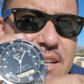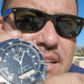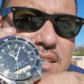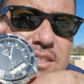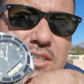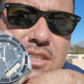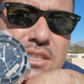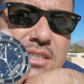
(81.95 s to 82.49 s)

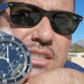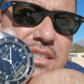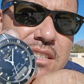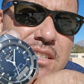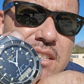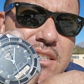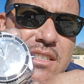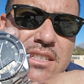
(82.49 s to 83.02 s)
It's
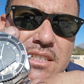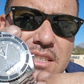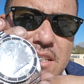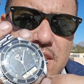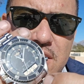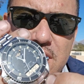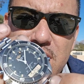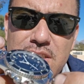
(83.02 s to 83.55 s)

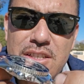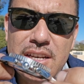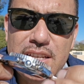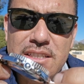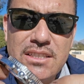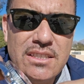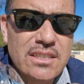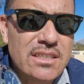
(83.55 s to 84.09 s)
such a
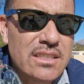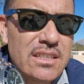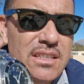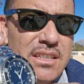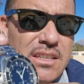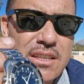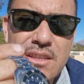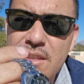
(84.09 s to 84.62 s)
nice
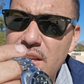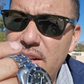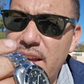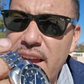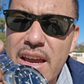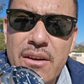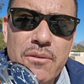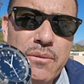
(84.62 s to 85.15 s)
thing to
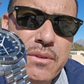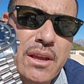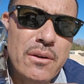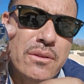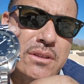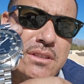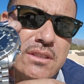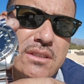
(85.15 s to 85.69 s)
have. Now
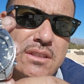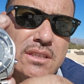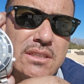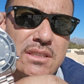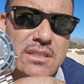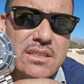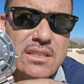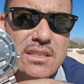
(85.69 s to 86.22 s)
this
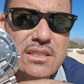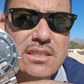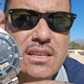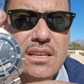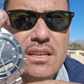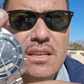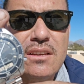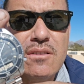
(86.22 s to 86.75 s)
is
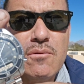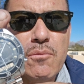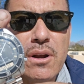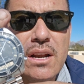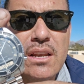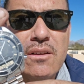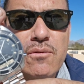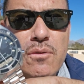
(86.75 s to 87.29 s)
a
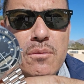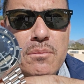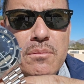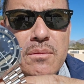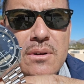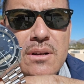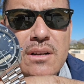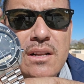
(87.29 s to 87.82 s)
Breitling from
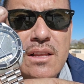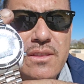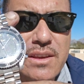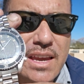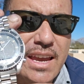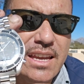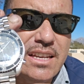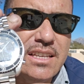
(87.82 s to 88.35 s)
the
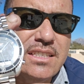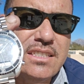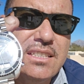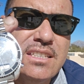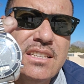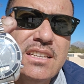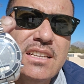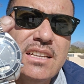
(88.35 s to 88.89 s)

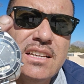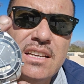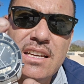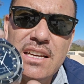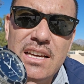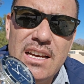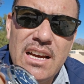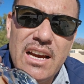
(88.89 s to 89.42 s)
80s.
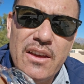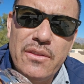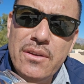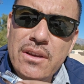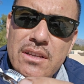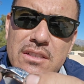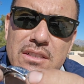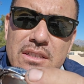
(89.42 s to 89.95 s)
I
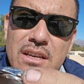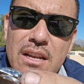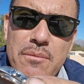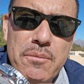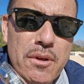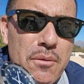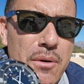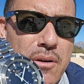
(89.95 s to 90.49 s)
think it's got to
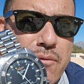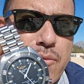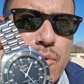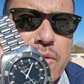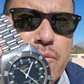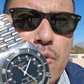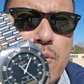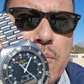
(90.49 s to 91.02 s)
be around
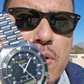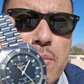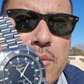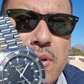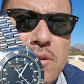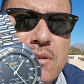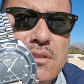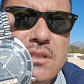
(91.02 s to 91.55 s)
44
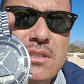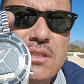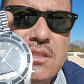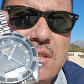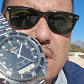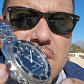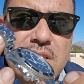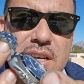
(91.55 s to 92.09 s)
millimeters.
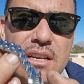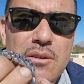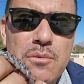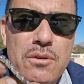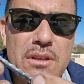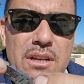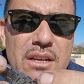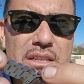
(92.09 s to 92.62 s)
It's got a
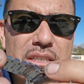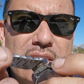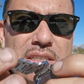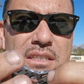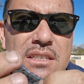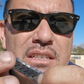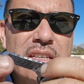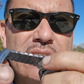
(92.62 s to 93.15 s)
really nice
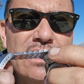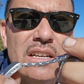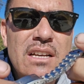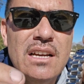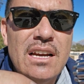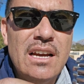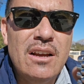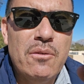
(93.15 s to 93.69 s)

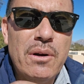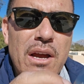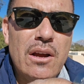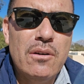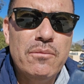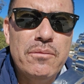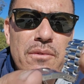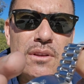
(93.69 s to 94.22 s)

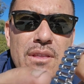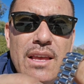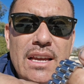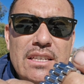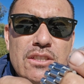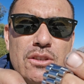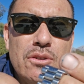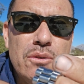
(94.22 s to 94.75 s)

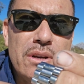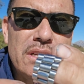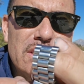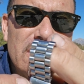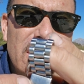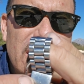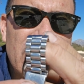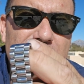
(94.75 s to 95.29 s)
to
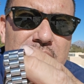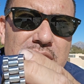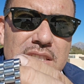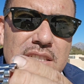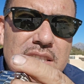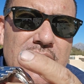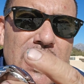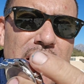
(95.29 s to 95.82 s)

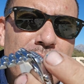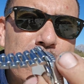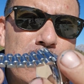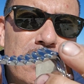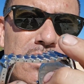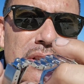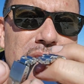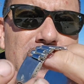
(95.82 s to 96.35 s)
its time.
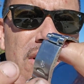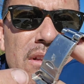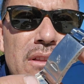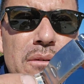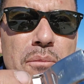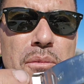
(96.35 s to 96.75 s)
The